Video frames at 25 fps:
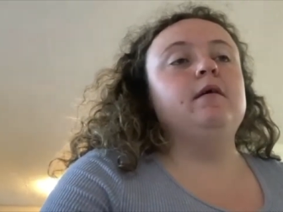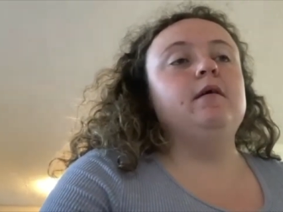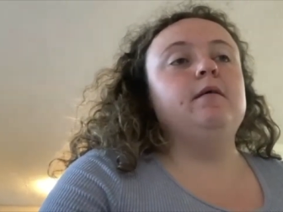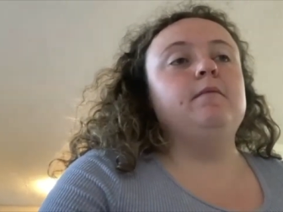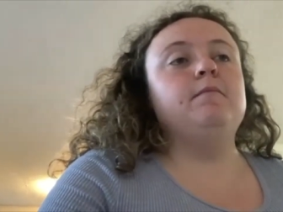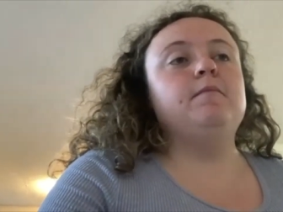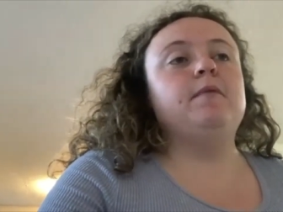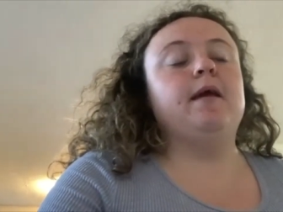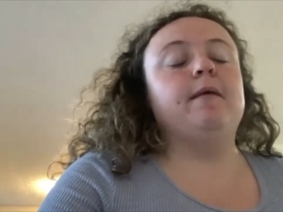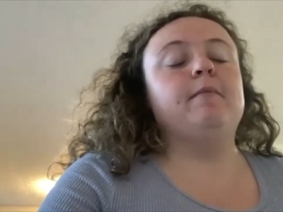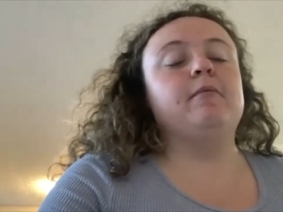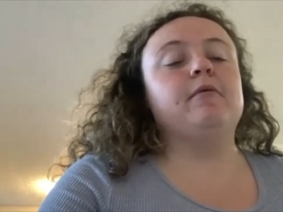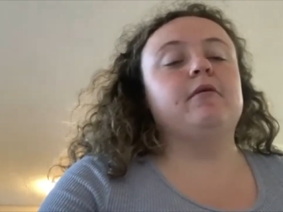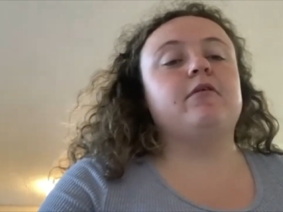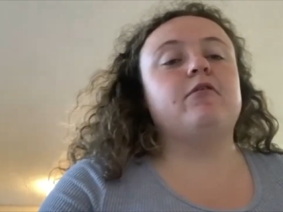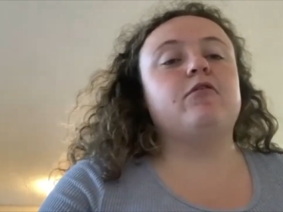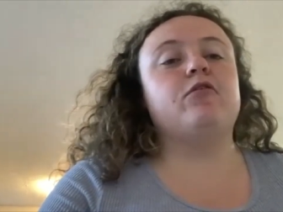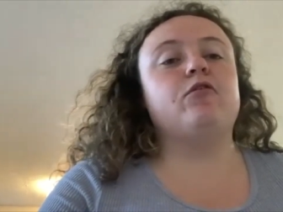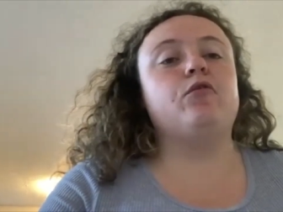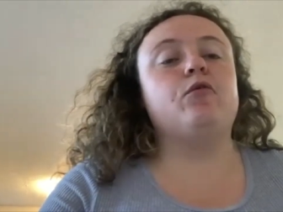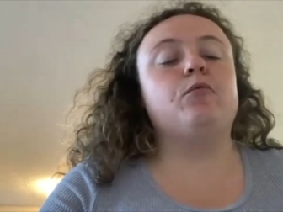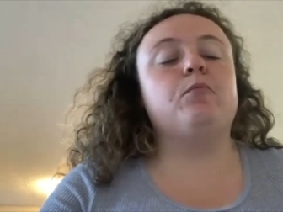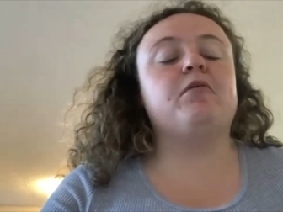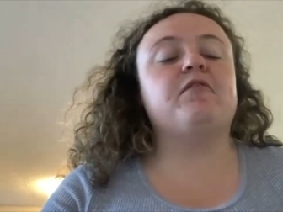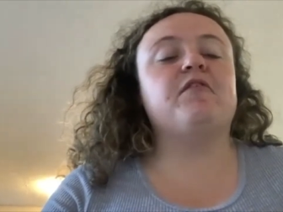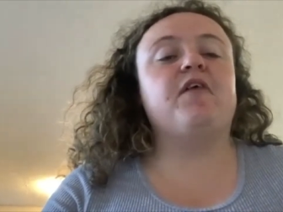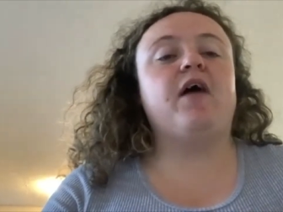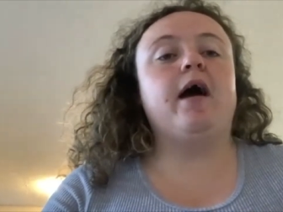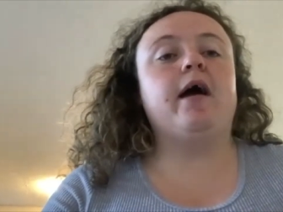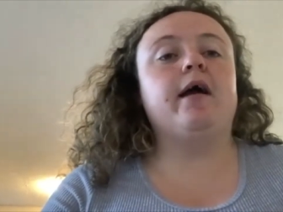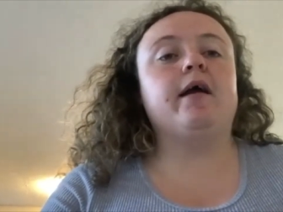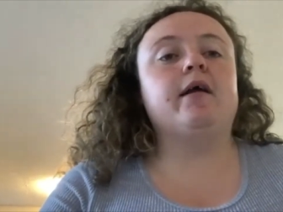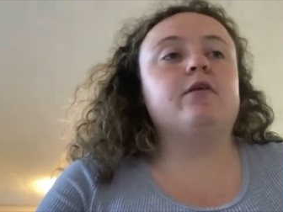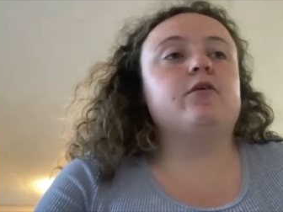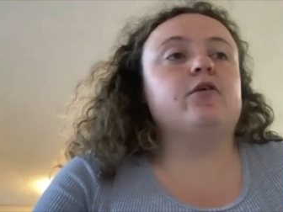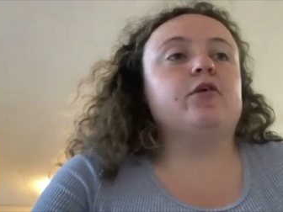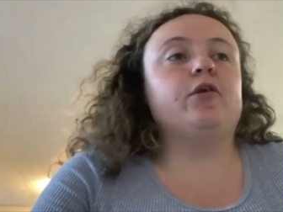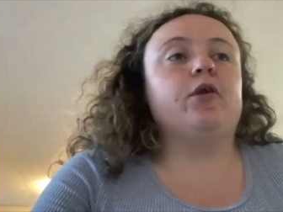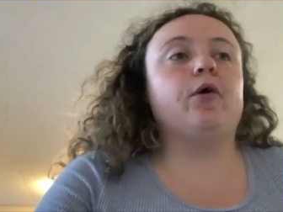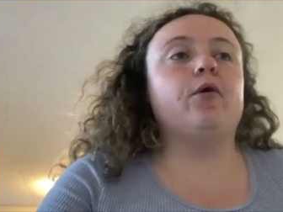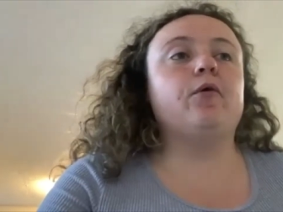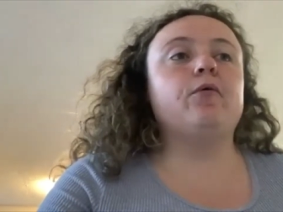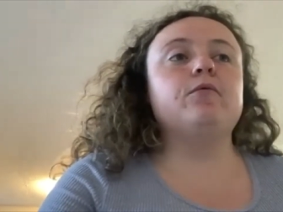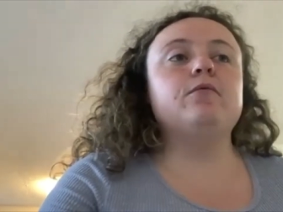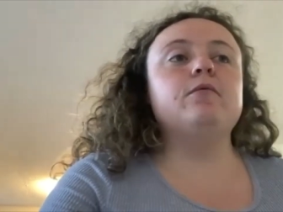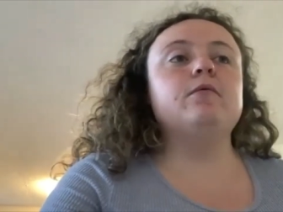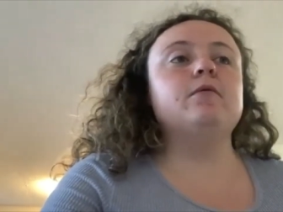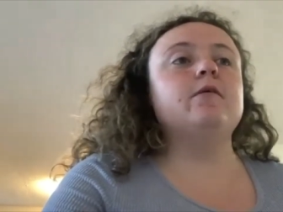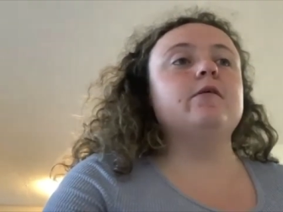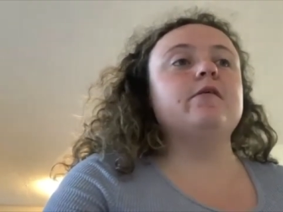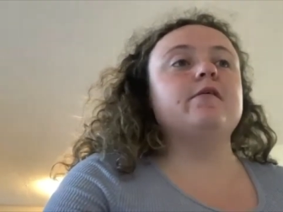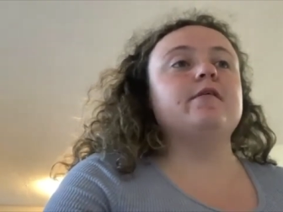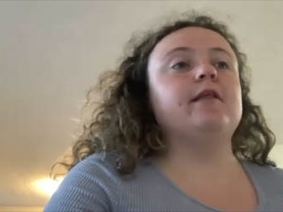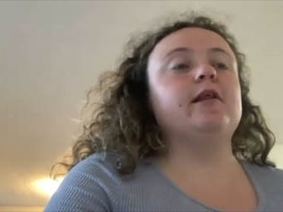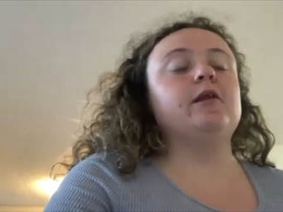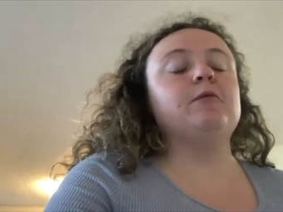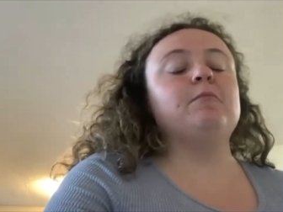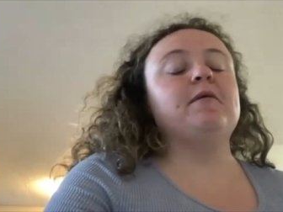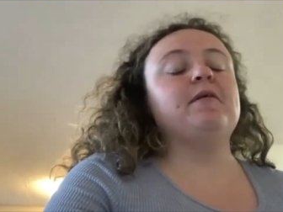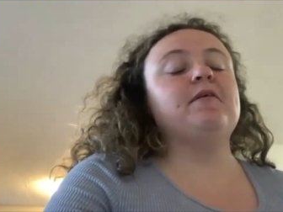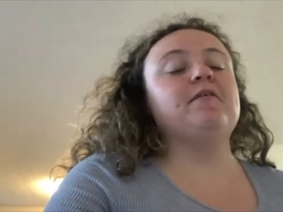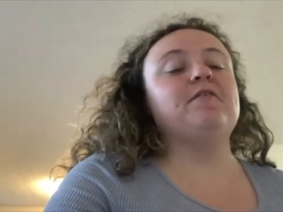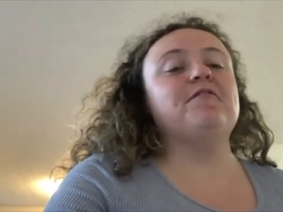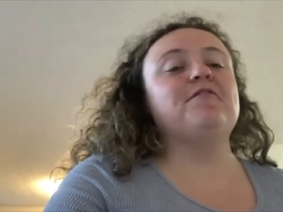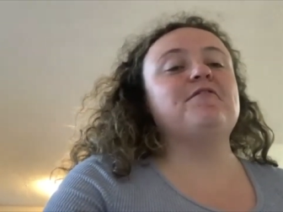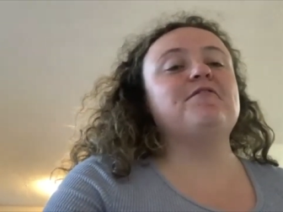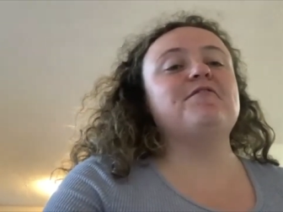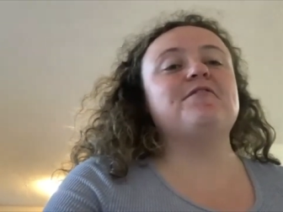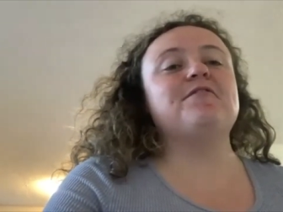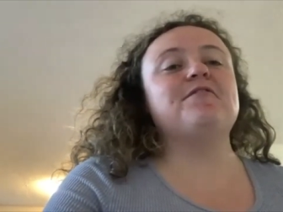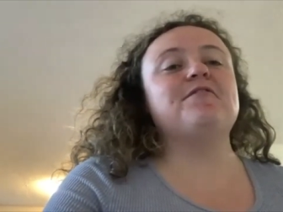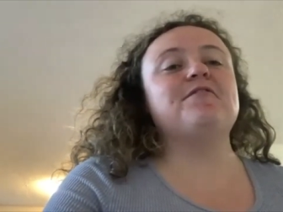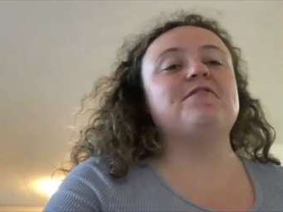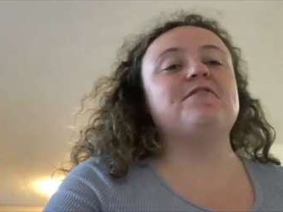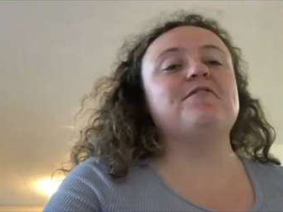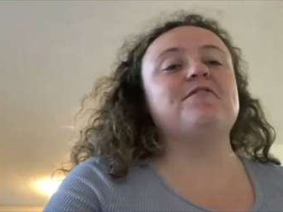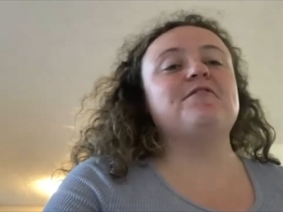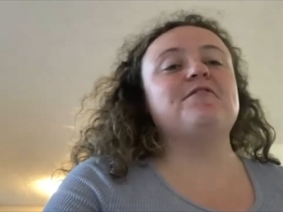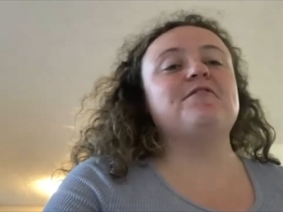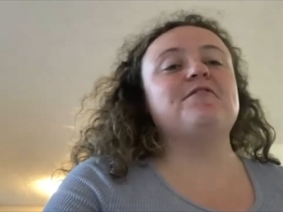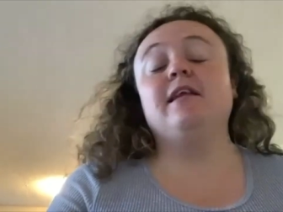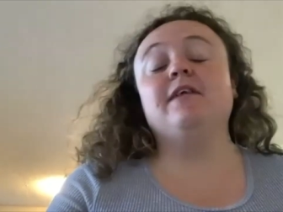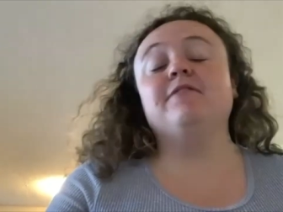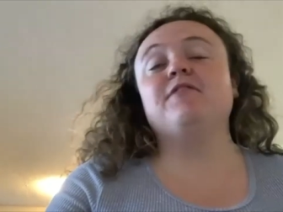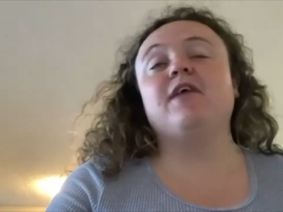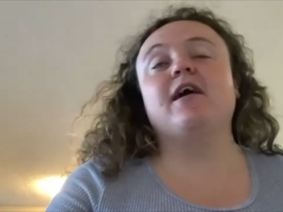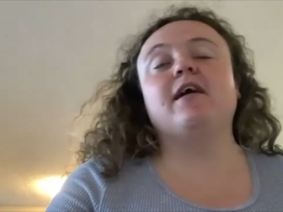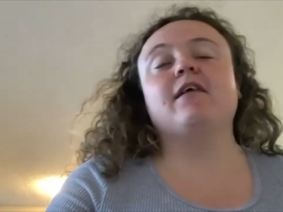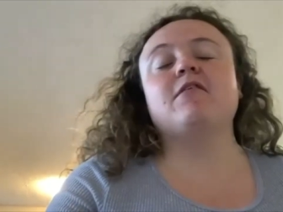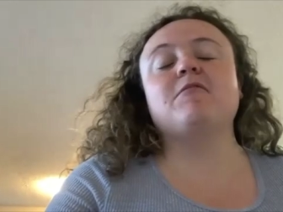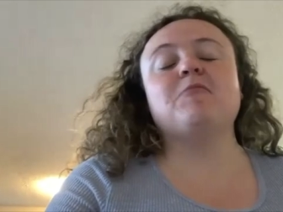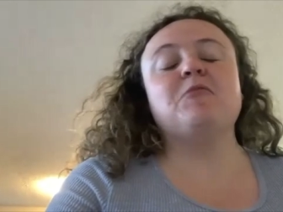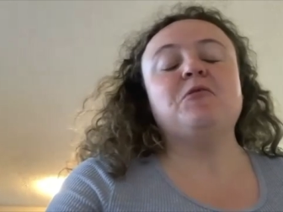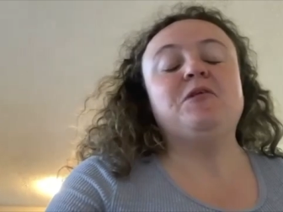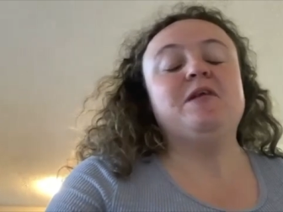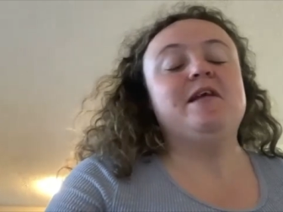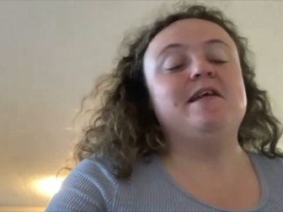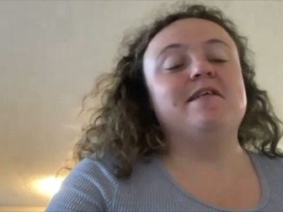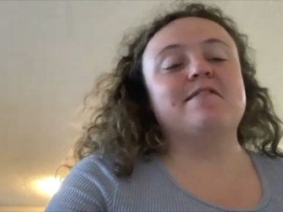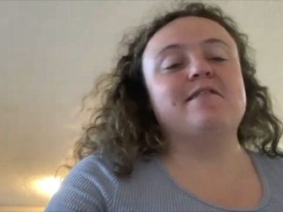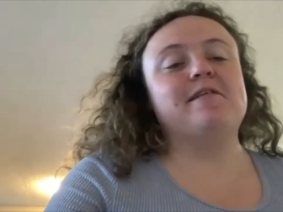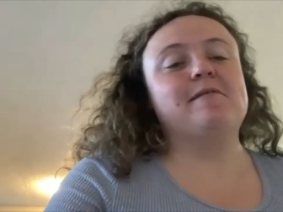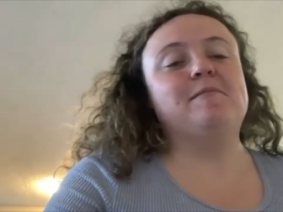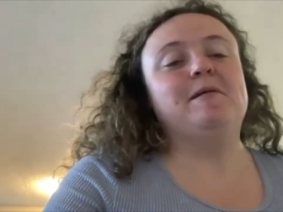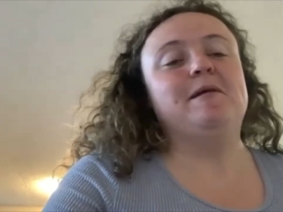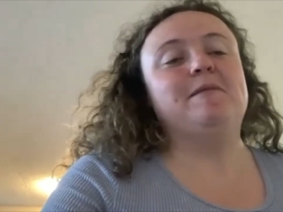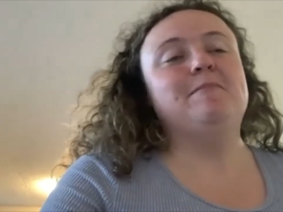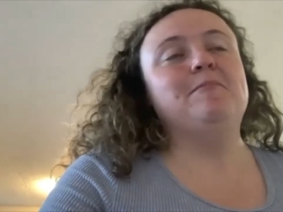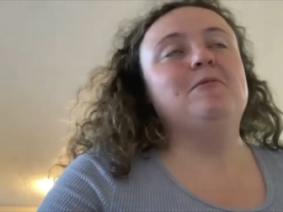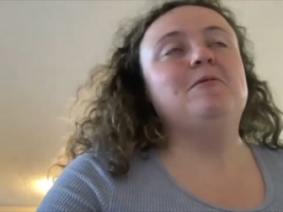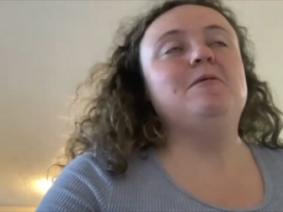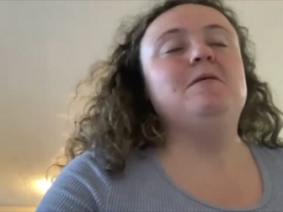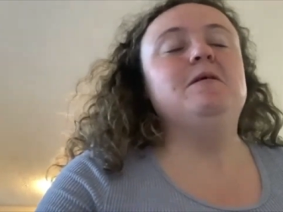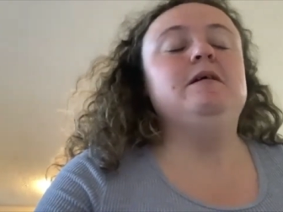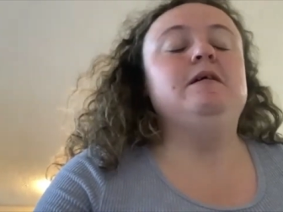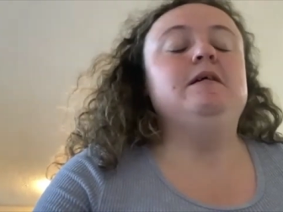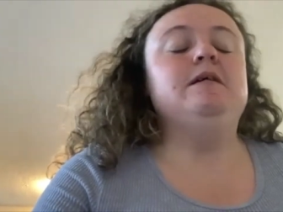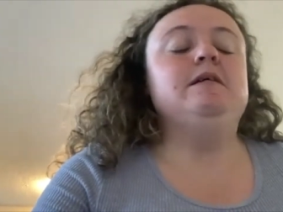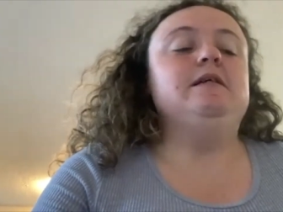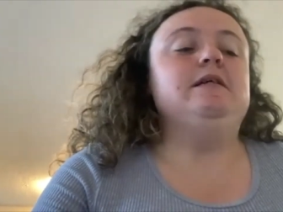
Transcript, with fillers: be able to provide, a little bit of that lived expertise to people.